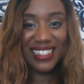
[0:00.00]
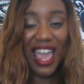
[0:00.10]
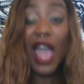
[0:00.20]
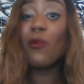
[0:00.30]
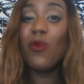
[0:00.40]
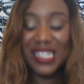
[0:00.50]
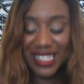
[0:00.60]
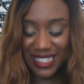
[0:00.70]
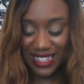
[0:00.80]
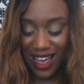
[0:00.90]
and what's
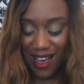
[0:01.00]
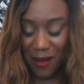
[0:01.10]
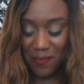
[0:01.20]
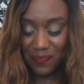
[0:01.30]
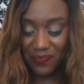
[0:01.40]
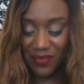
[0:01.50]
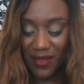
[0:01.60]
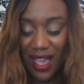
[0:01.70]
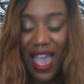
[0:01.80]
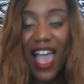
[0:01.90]
to come.
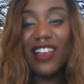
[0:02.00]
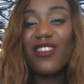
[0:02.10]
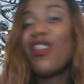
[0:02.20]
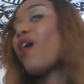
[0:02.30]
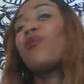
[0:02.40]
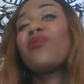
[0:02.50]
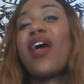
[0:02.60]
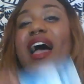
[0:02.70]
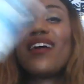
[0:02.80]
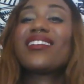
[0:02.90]
And know
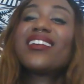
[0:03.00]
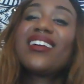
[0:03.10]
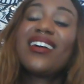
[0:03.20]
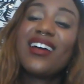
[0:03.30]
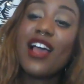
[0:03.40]
that,